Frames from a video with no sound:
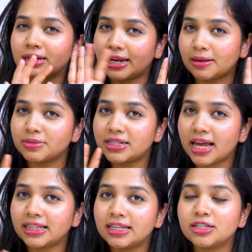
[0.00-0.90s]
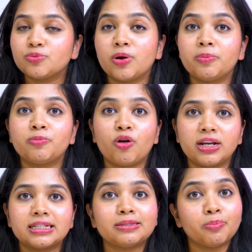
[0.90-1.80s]
claims like these where
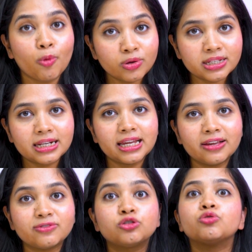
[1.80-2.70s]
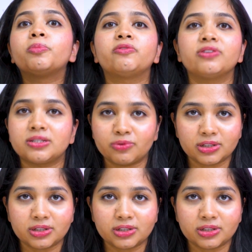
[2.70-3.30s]
products supposedly give super fast